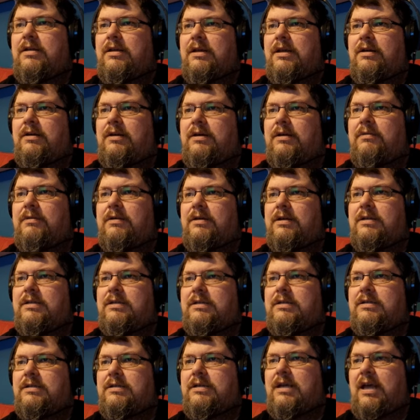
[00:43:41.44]
Now, I'm going to
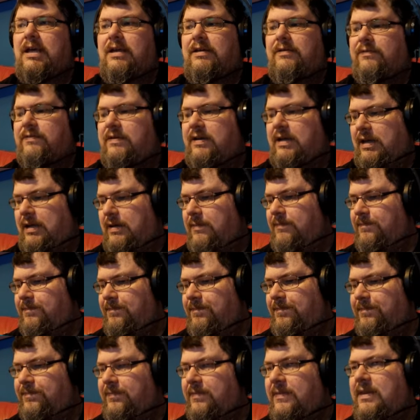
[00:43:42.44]
save here.
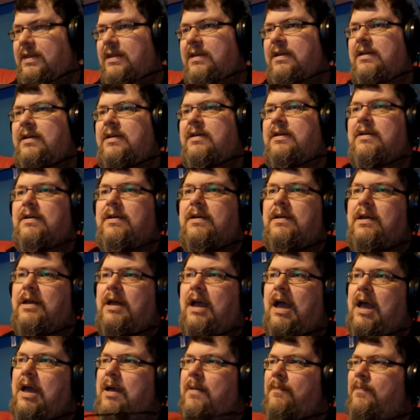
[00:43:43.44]

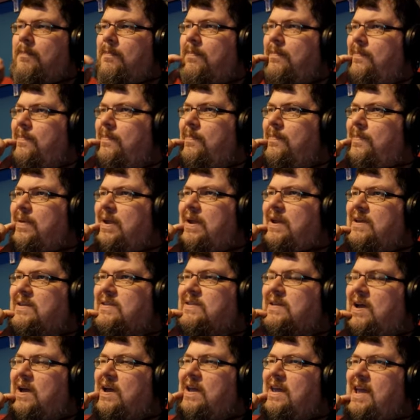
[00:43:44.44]
Um,
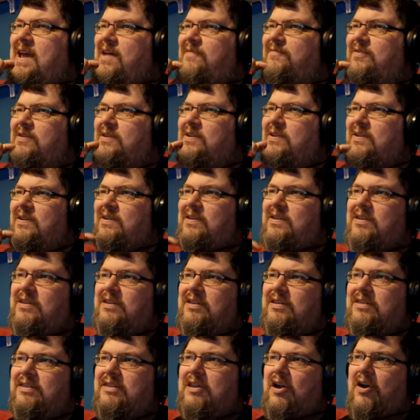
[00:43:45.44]
because I haven't
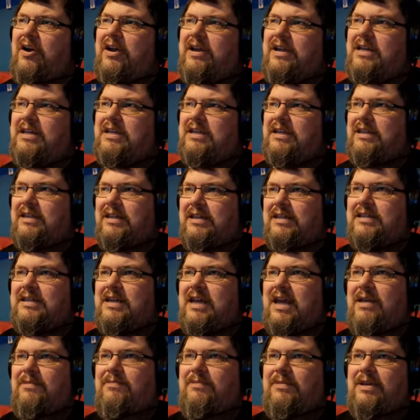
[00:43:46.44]
died in this
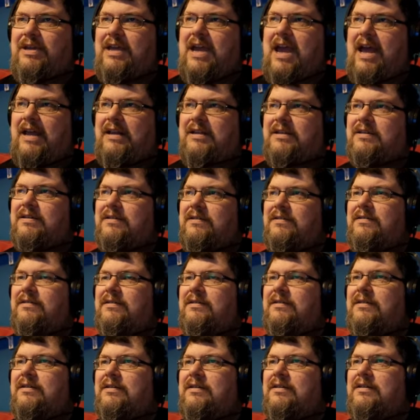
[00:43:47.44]
game yet.
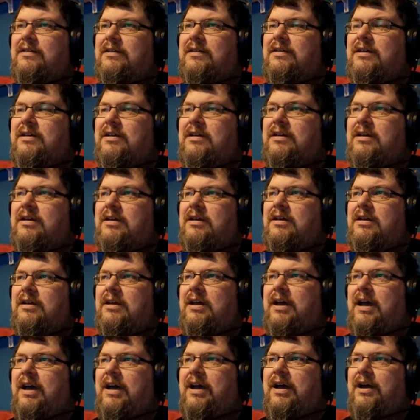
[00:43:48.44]

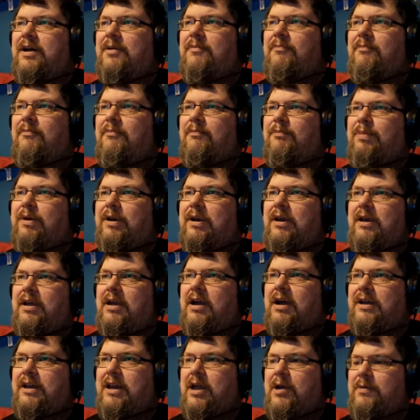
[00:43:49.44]
Um, but I,
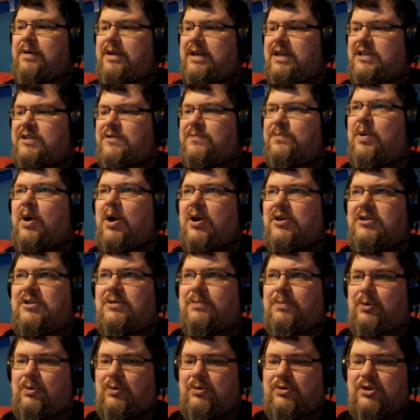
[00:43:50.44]
I know it is
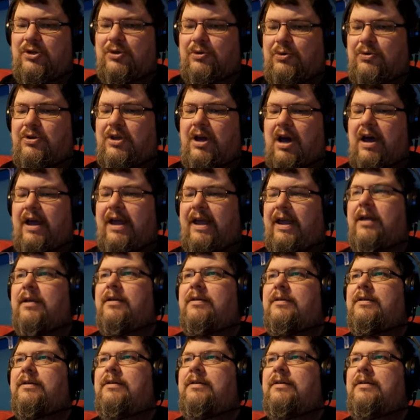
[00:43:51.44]
possible to die